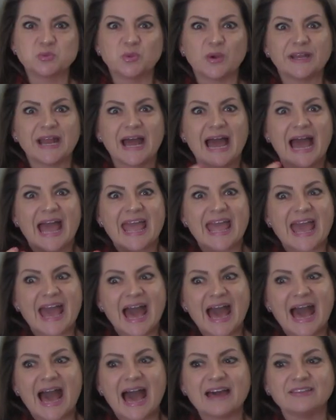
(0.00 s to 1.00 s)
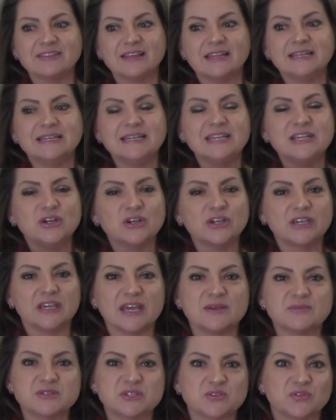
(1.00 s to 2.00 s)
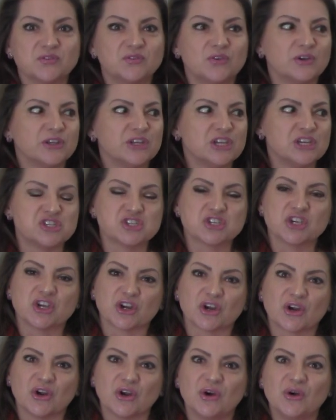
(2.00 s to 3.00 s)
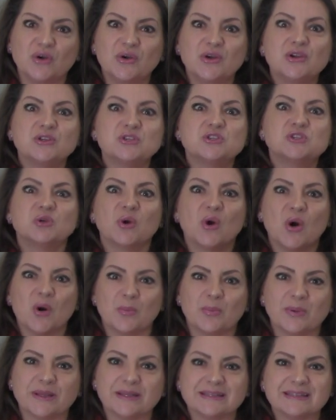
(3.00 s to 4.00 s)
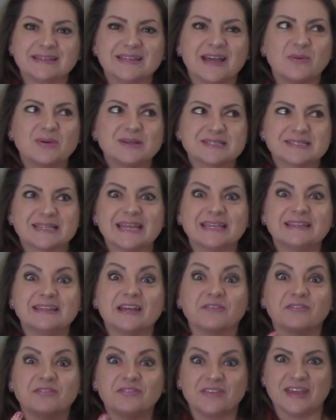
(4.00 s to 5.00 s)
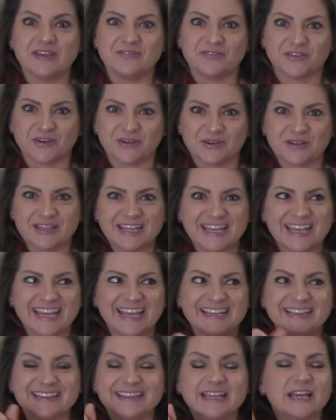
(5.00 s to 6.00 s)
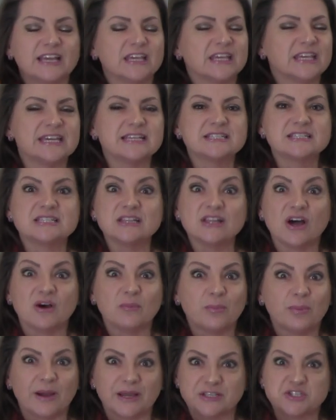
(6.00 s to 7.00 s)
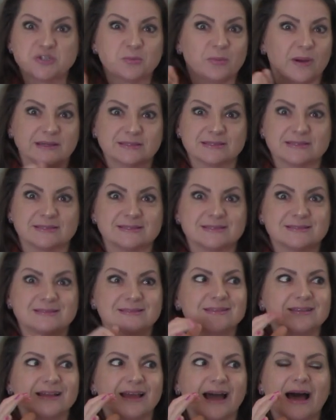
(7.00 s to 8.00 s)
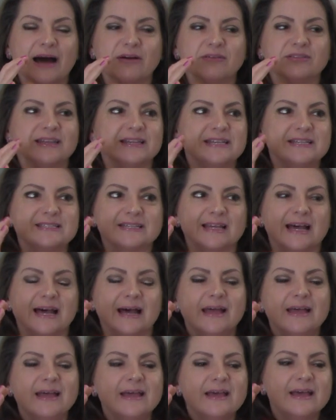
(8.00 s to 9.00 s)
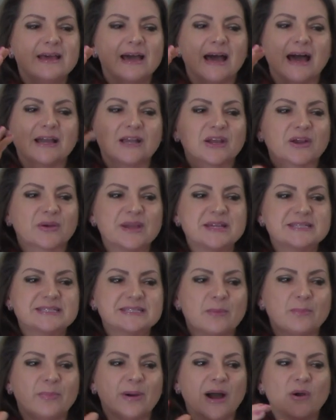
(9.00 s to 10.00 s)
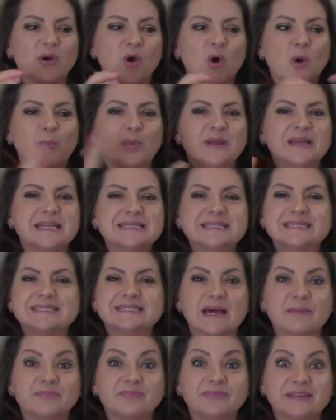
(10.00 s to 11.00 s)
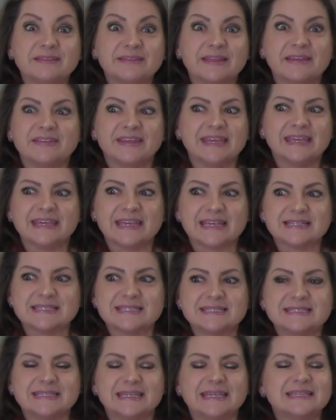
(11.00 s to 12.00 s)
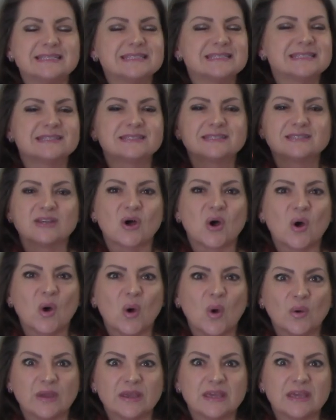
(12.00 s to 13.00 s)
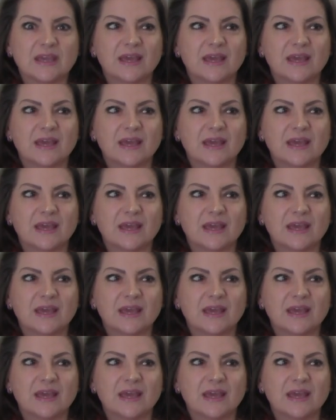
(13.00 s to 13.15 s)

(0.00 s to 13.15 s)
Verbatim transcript: where I had little gifts for each girl to open. That was like their favorite. And kids love punch boxes. There is a craze about opening something that they can see. So